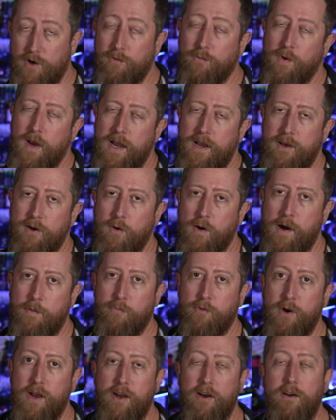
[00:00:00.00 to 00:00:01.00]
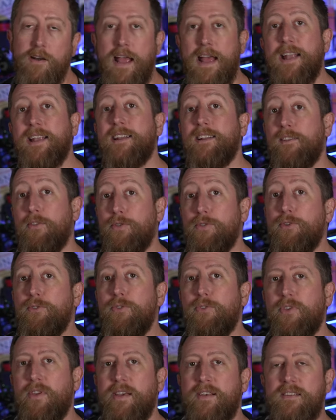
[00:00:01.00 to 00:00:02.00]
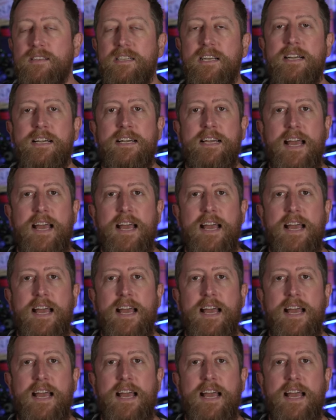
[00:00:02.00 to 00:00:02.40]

a radio operator and an enthusiast.